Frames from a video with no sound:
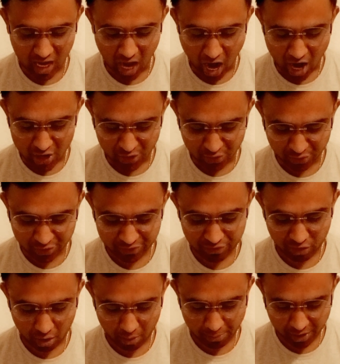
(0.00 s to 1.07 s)

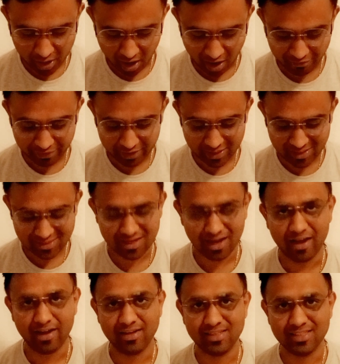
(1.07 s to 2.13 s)
uniform traffic
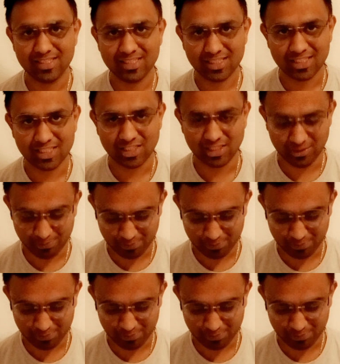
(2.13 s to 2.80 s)
sign system.